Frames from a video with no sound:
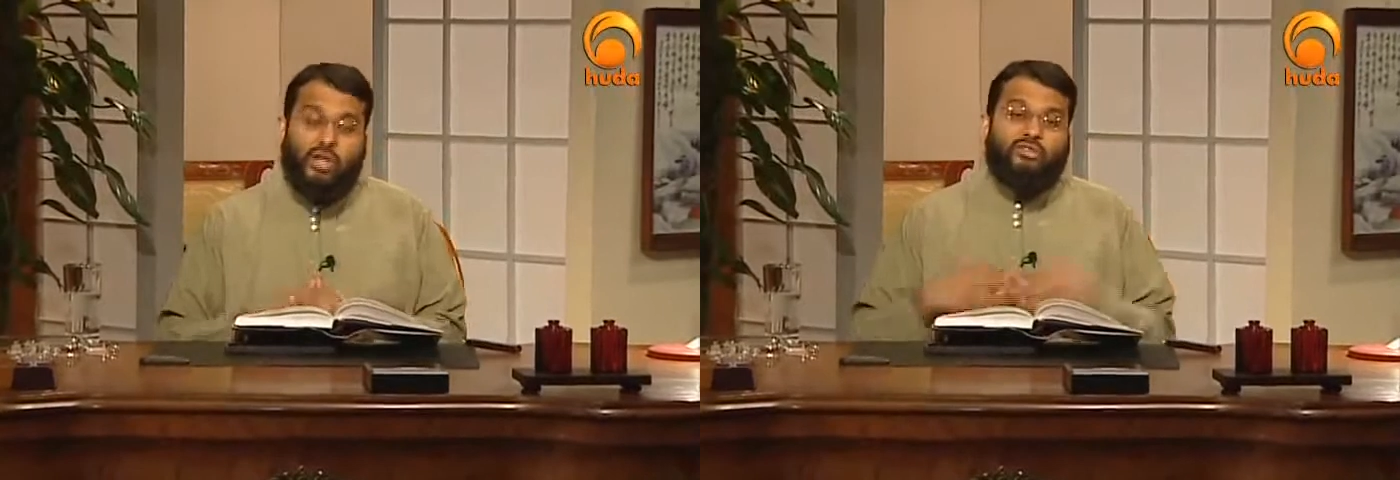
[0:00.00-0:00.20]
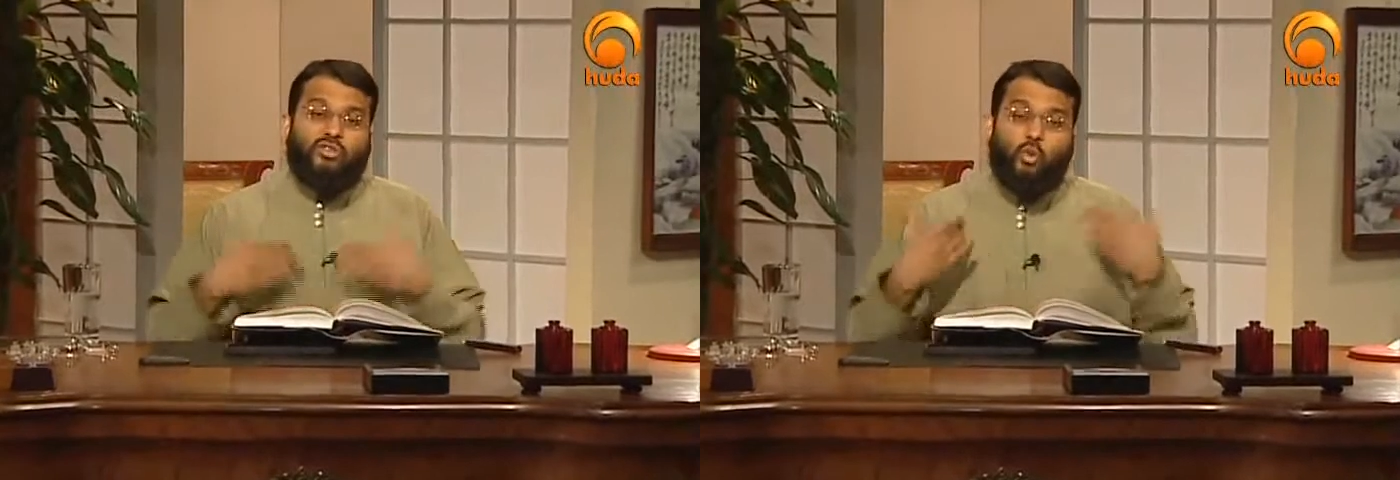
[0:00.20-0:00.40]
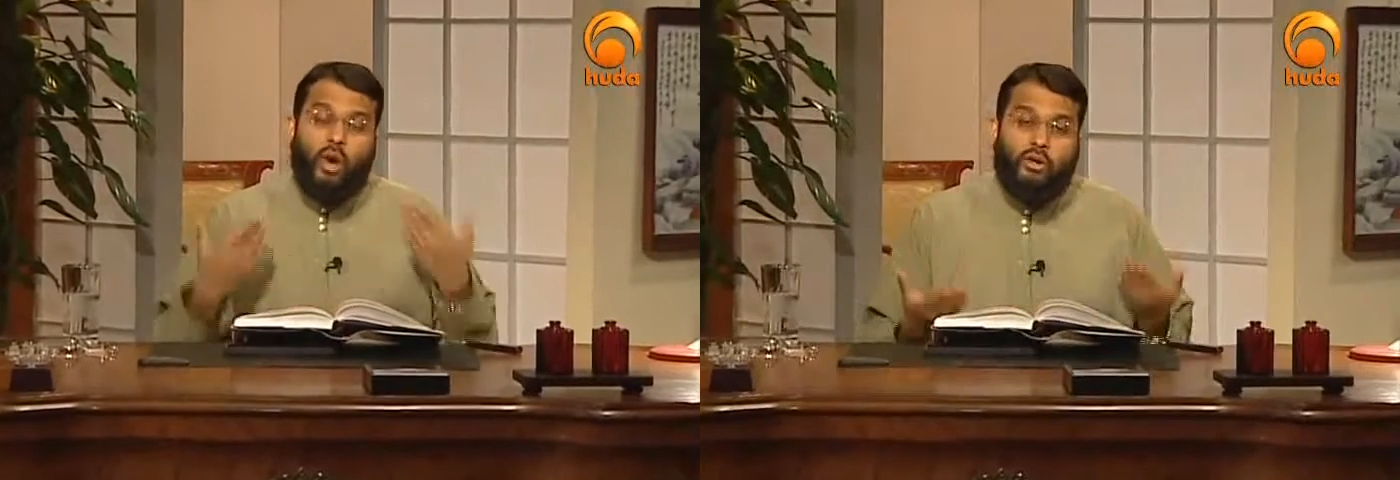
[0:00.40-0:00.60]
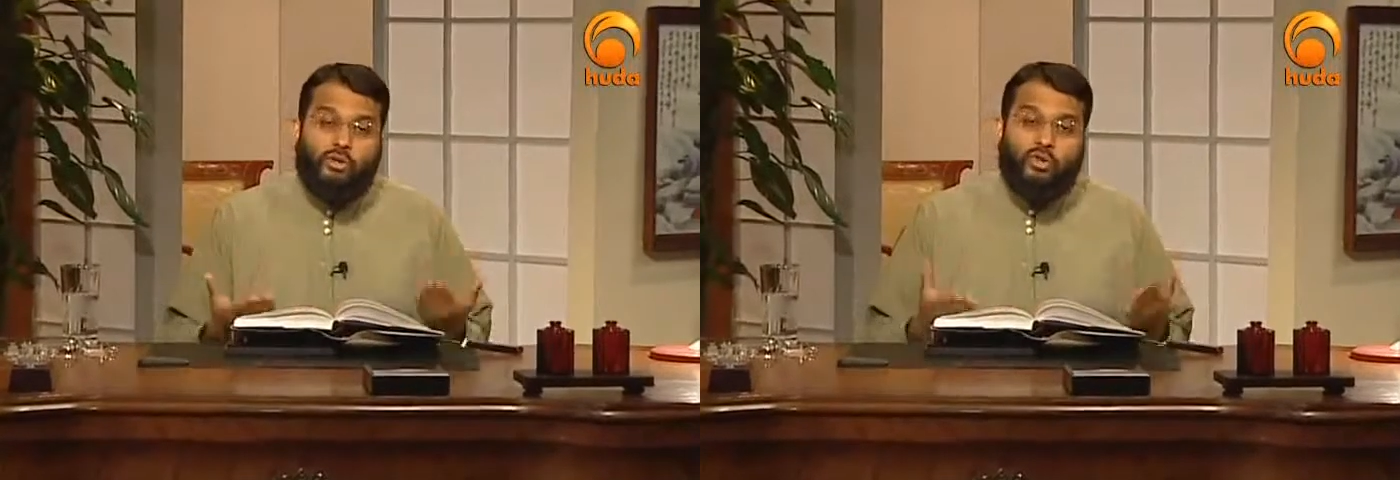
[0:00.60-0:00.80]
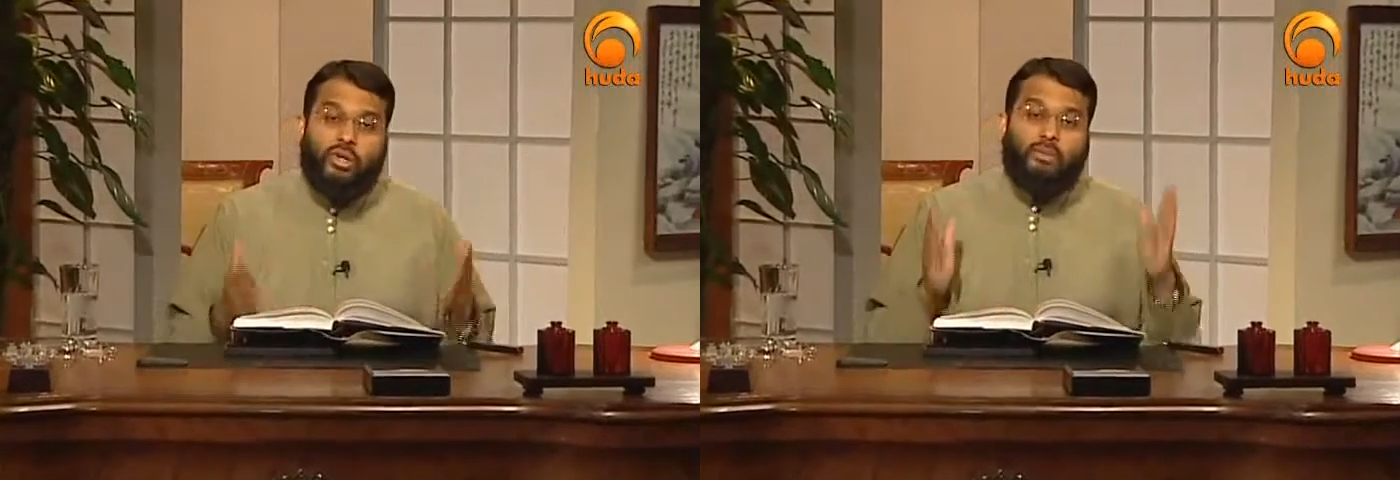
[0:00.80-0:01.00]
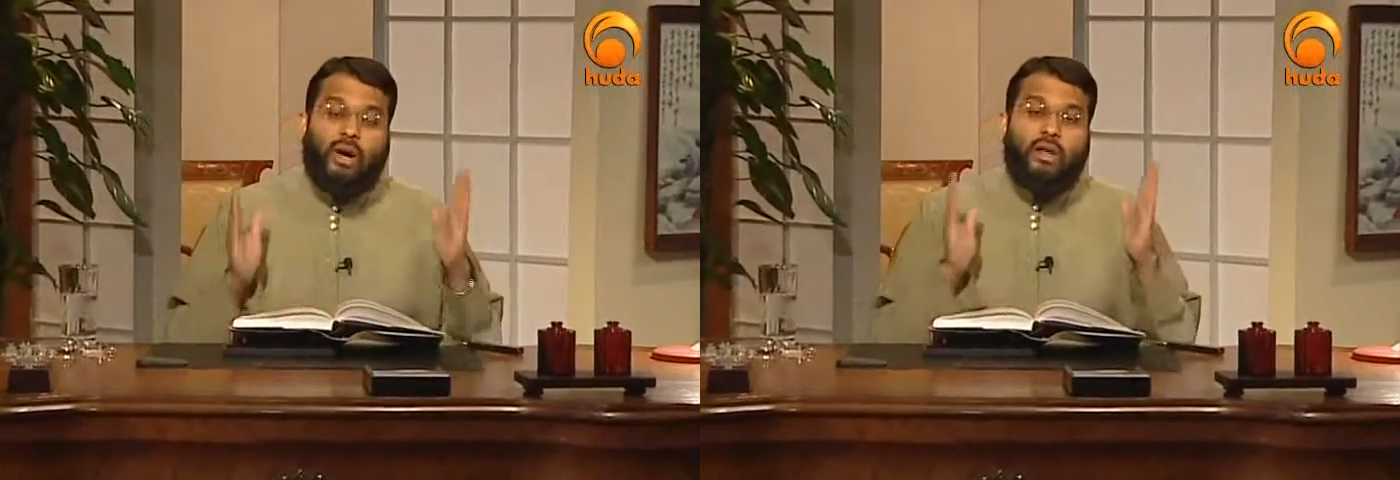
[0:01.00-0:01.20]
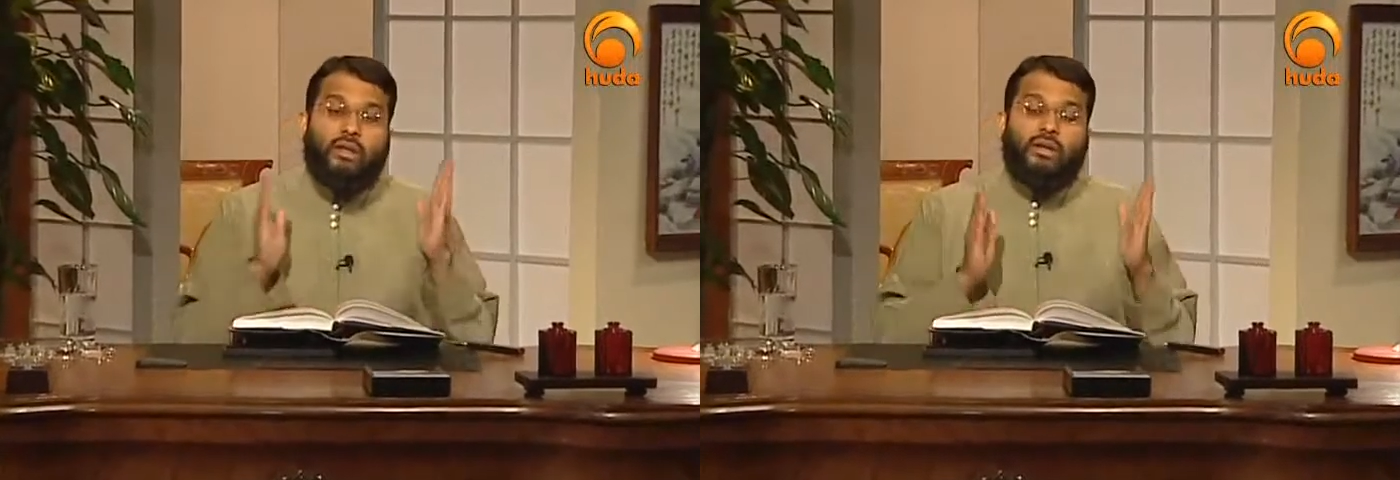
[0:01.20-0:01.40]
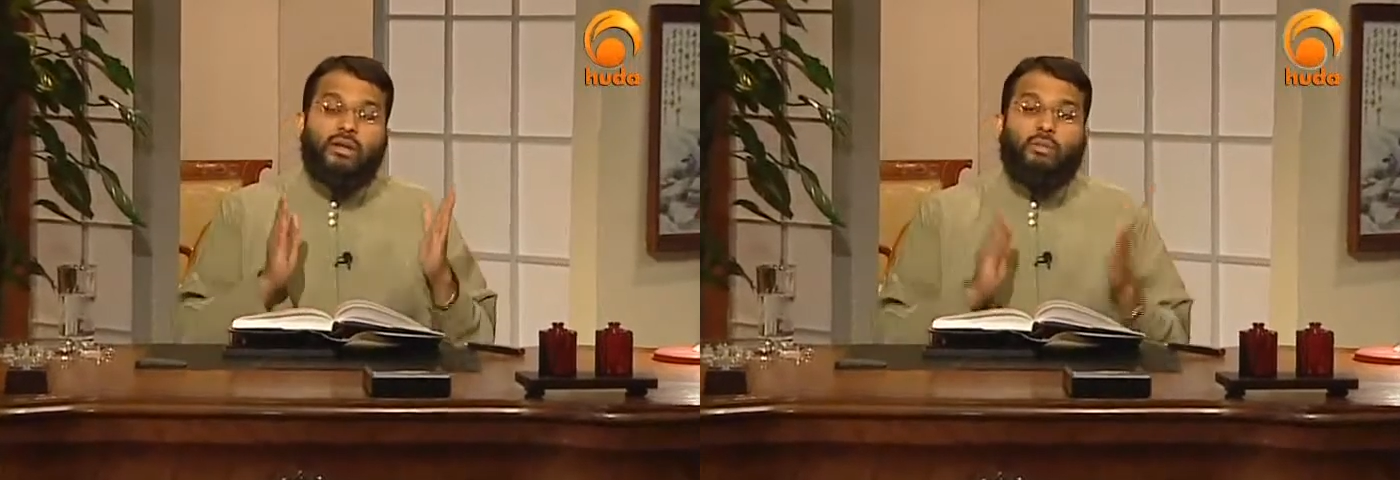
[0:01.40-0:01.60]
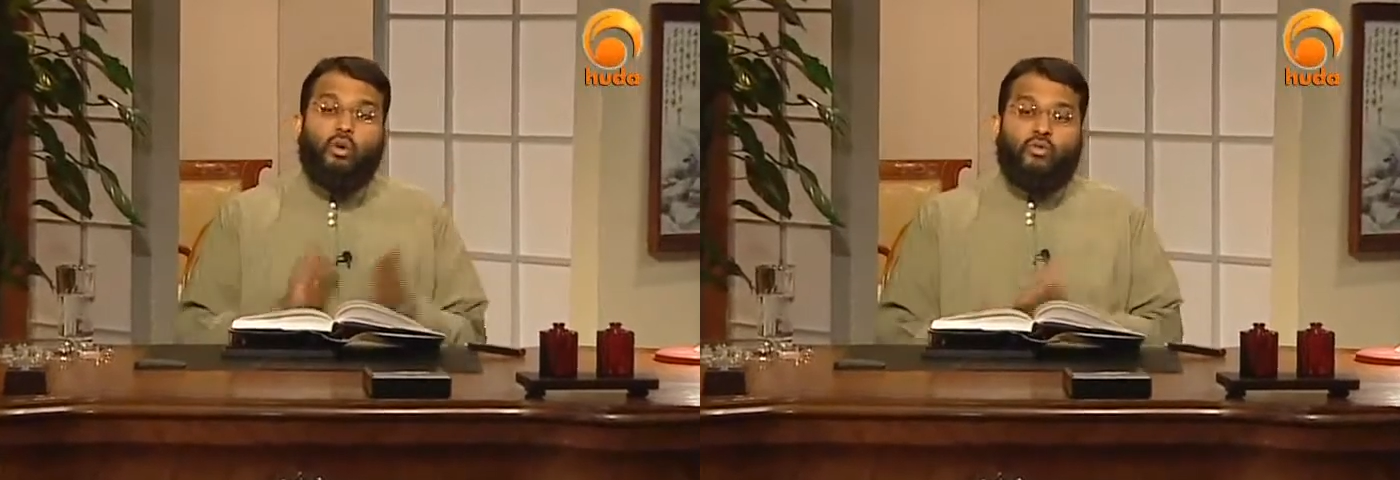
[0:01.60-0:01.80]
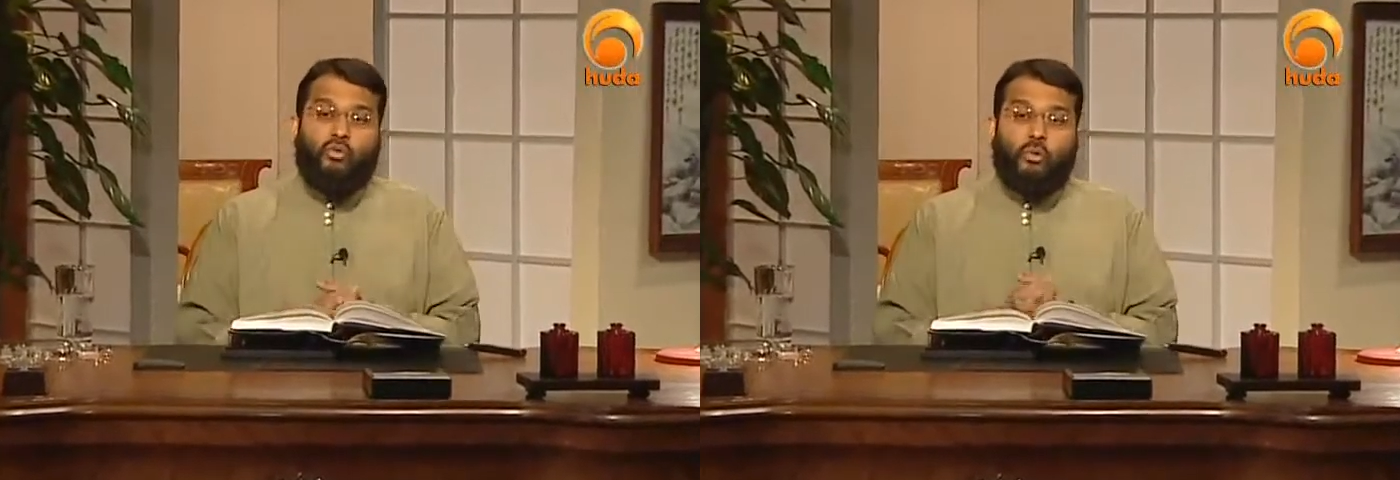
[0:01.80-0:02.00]
So why don't you compile it in a
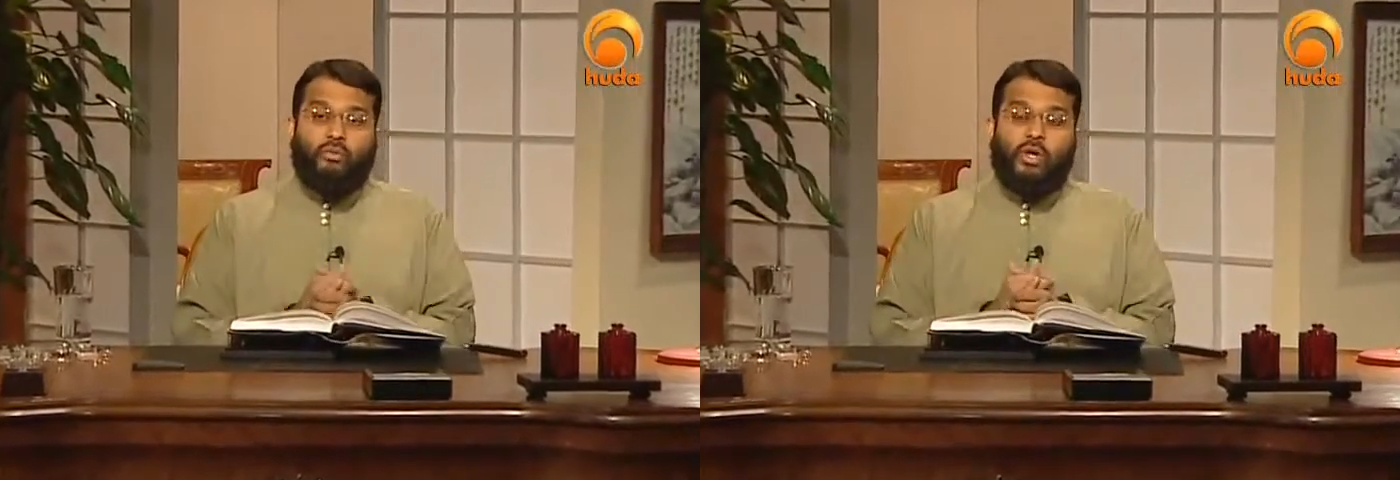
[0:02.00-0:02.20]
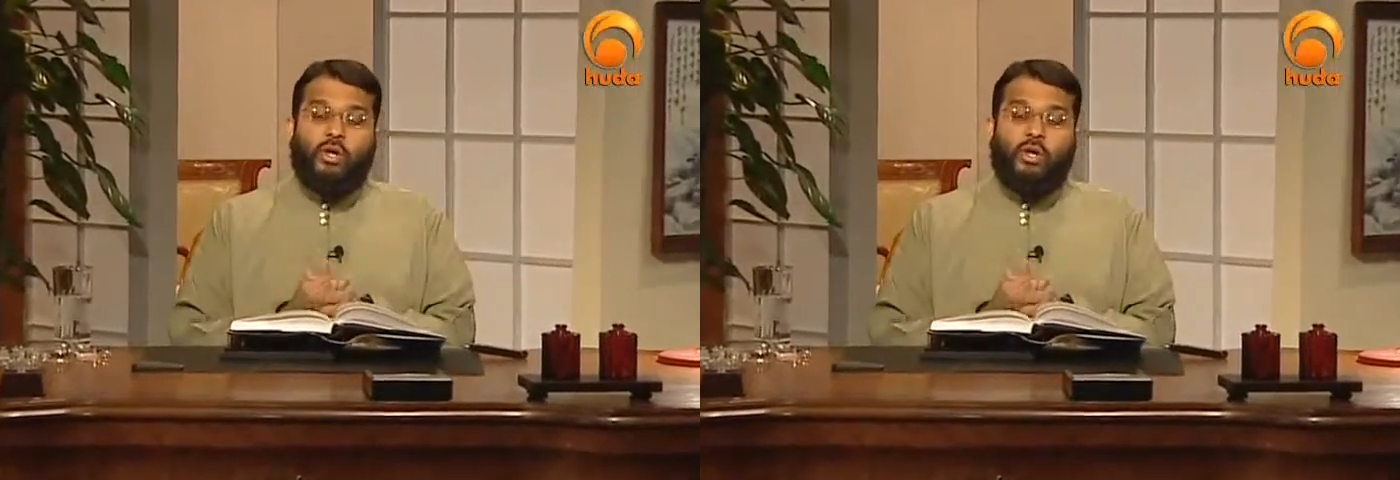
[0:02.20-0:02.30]
book form?